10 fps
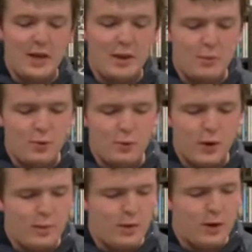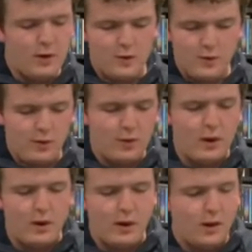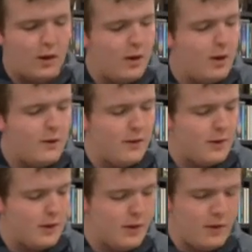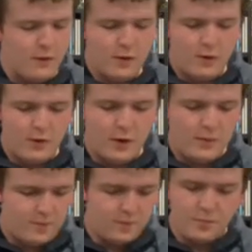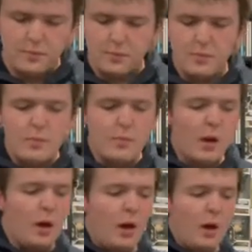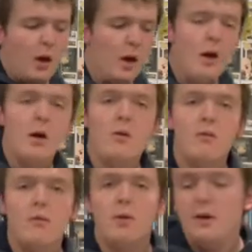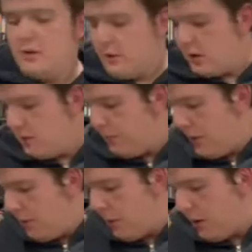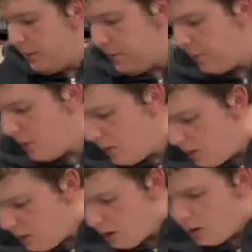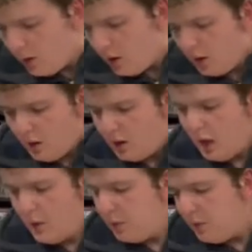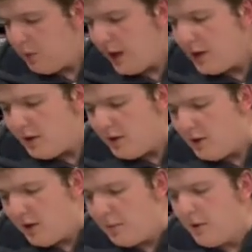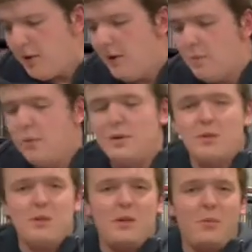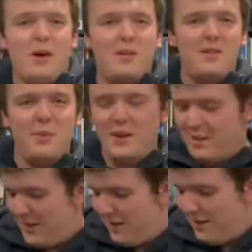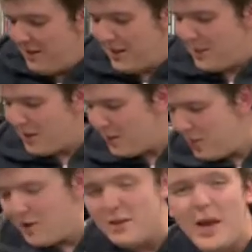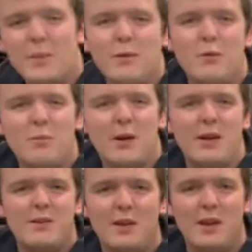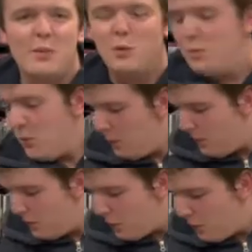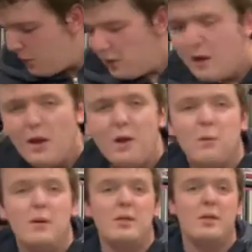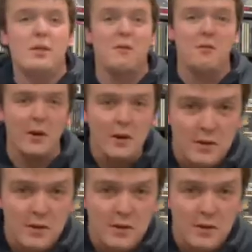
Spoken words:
and Blu-ray box for the 50th anniversary of Sgt. Pepper. I will be back. I'm gonna put some of these boxes back together, then I'm gonna pull out the Abbey Road box set and we'll move forward with the vinyl